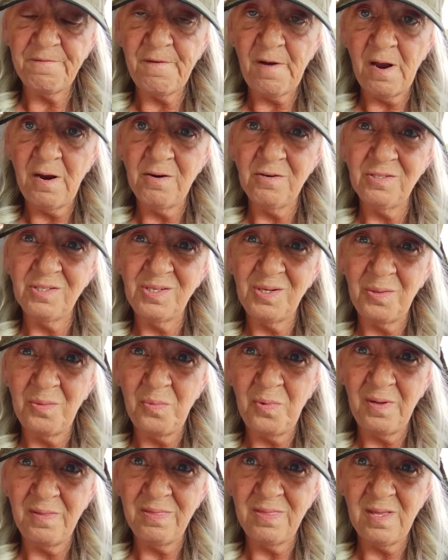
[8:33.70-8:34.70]
fires are
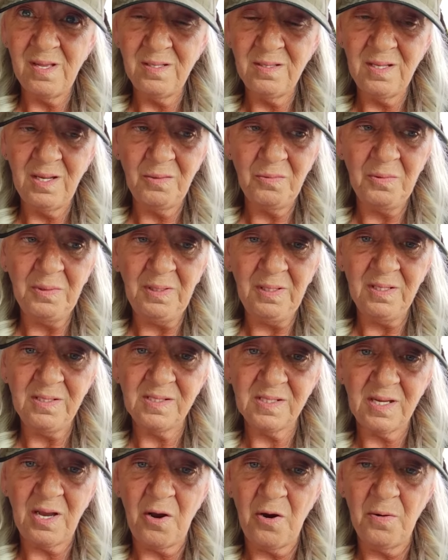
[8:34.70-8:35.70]
one thing that really
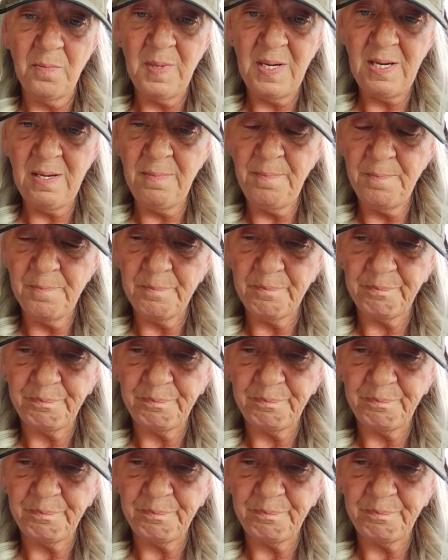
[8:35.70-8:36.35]
scare me,